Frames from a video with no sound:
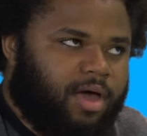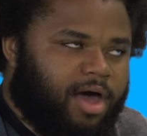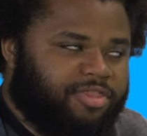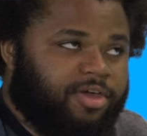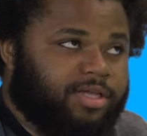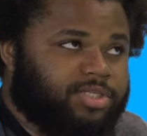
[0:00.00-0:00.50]

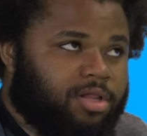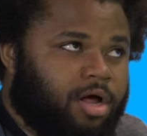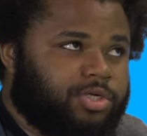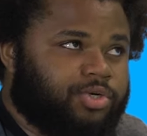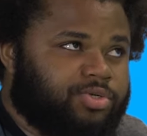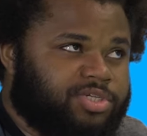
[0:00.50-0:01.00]
I think it's a
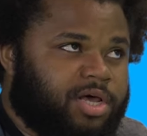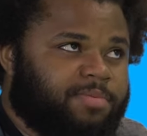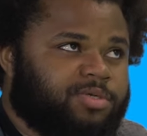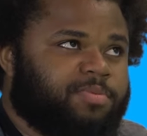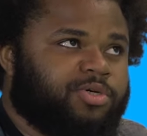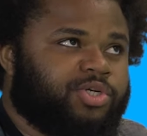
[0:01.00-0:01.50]
logical step,
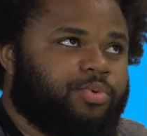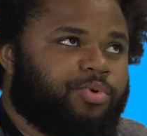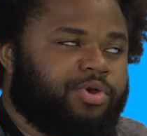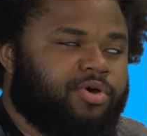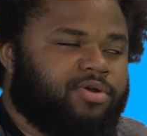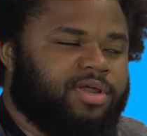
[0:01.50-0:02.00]
especially
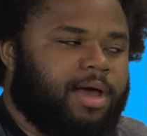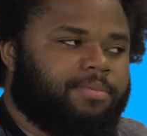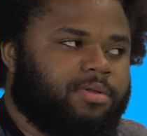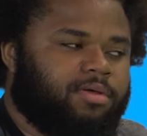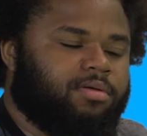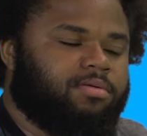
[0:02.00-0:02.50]
when you're
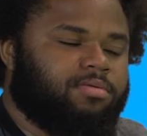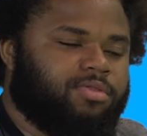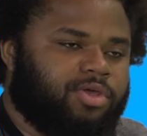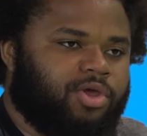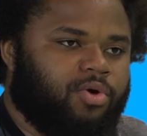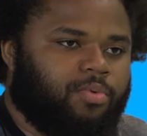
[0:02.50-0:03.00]
adapting
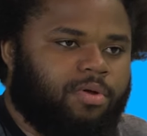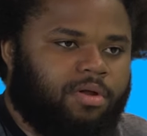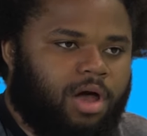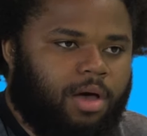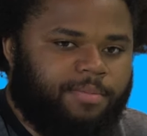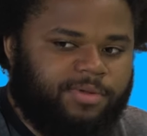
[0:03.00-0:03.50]
the year one
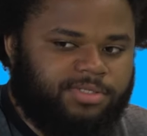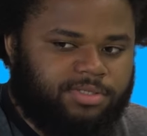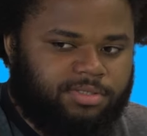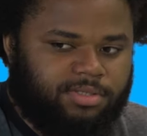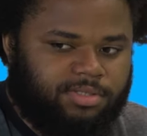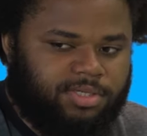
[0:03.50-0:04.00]
comics,
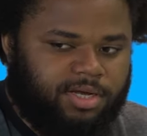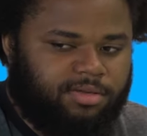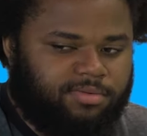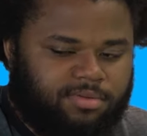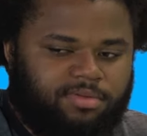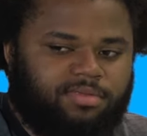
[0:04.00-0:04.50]
because like
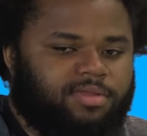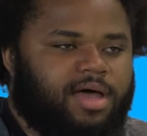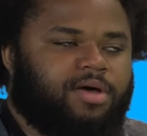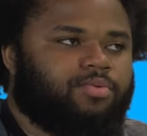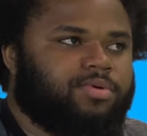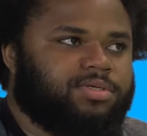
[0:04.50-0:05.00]

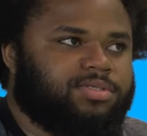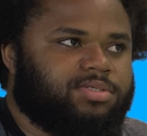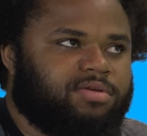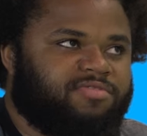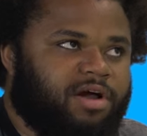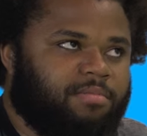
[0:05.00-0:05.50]
that was,
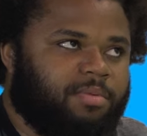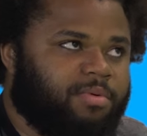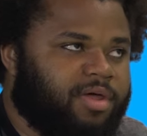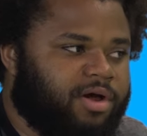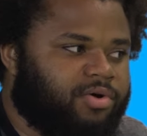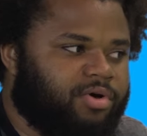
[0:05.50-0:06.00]
if I
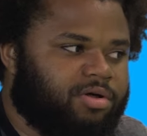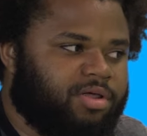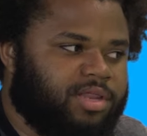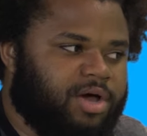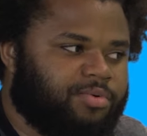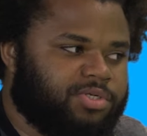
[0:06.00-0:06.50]
remember that
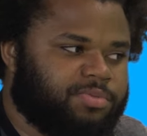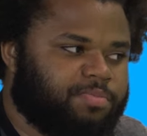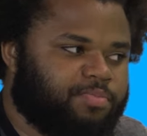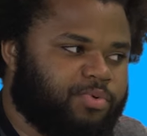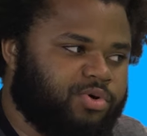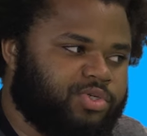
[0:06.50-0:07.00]
correctly, that was
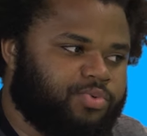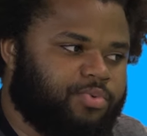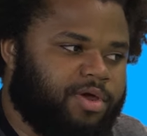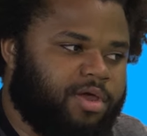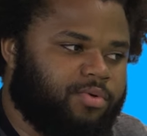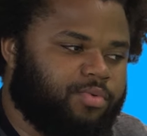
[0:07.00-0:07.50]
Bruce
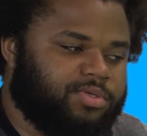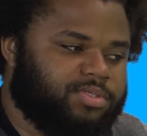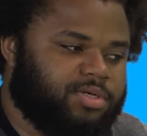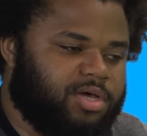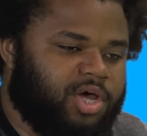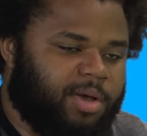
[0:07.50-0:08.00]
Wayne
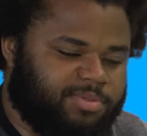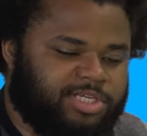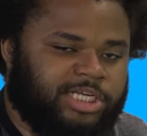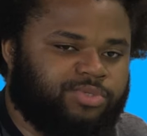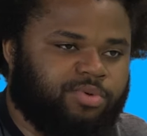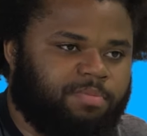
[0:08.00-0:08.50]
was
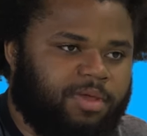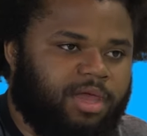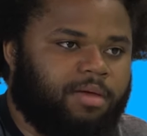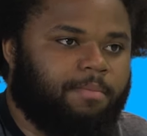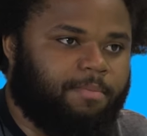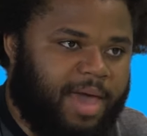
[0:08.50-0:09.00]
obsessed with
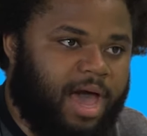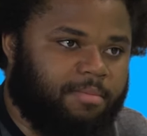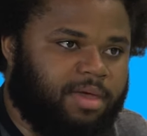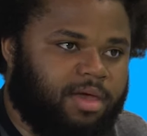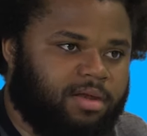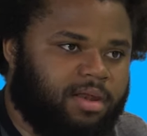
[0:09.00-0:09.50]
being
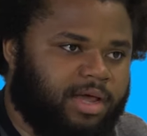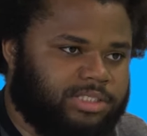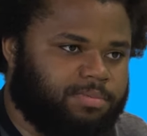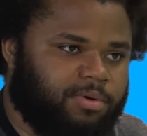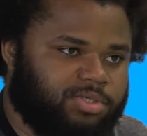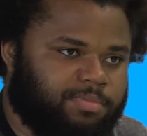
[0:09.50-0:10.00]
Batman as opposed